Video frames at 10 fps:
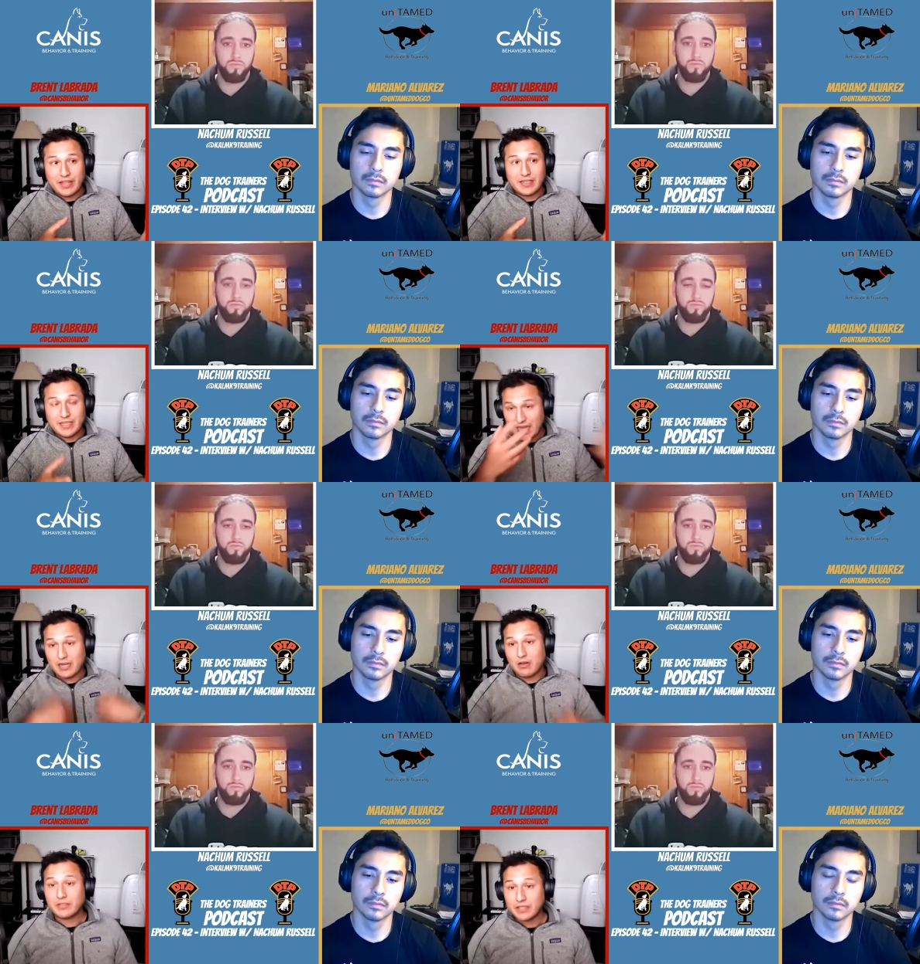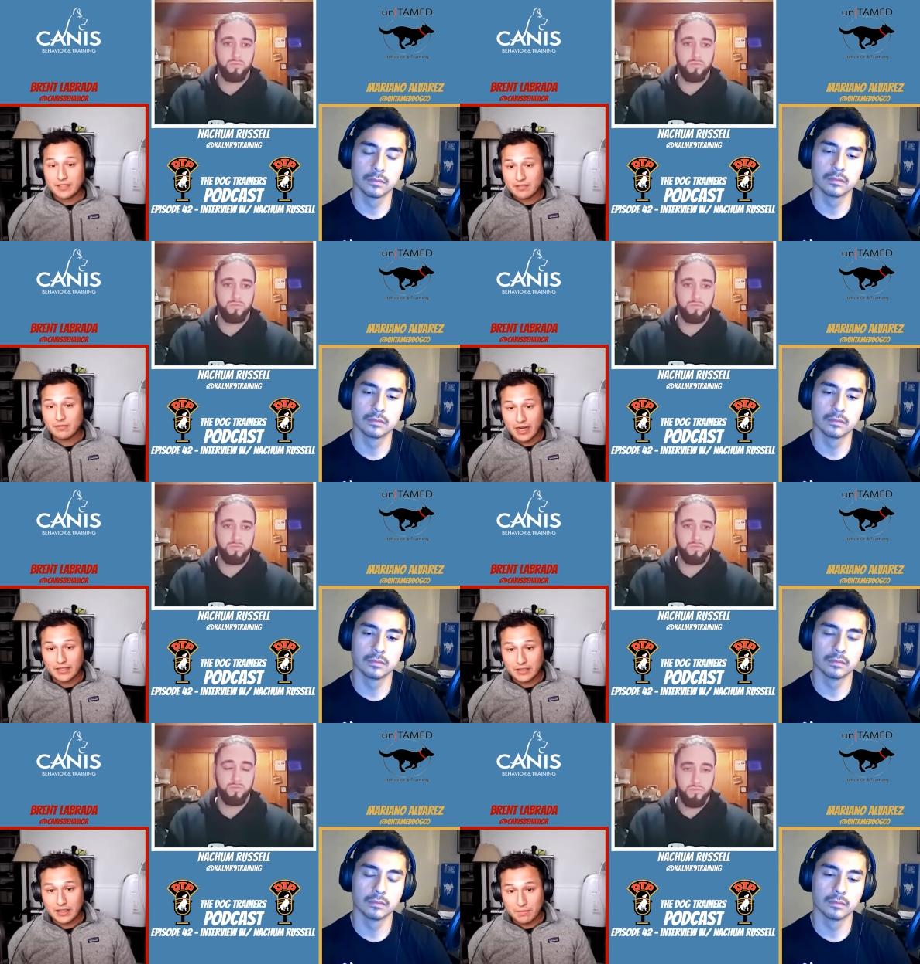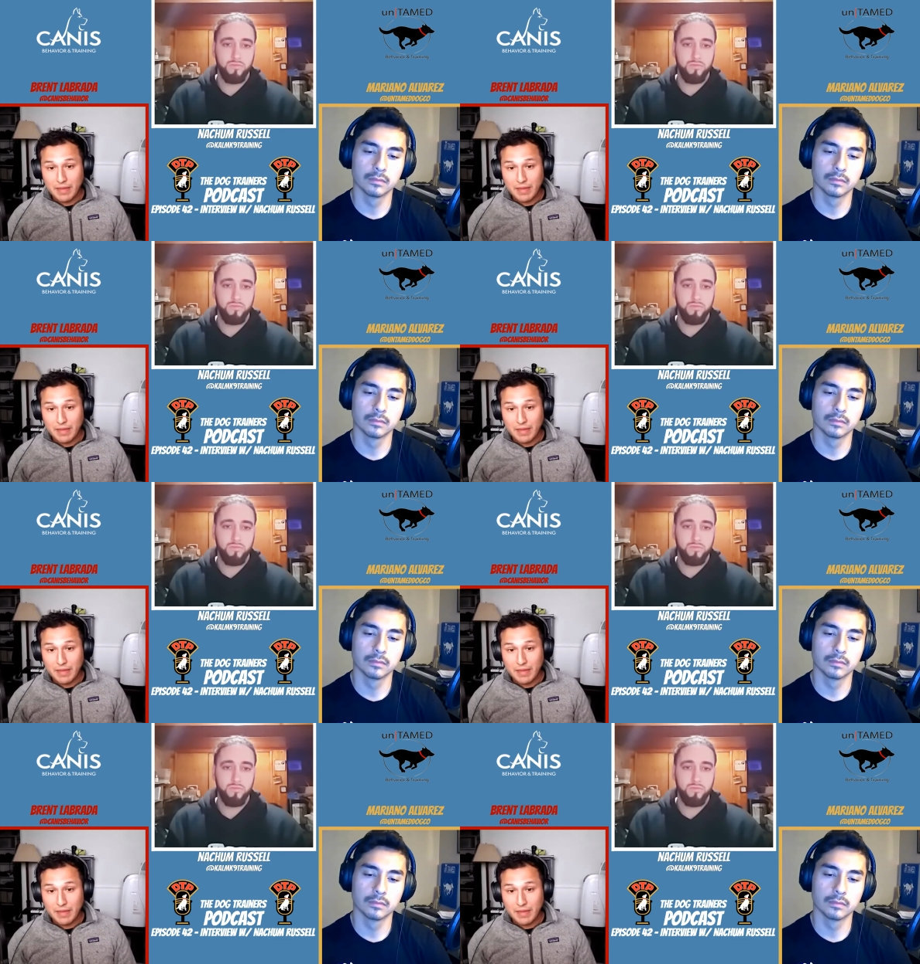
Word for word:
Speaker 1: the diagnosis right let's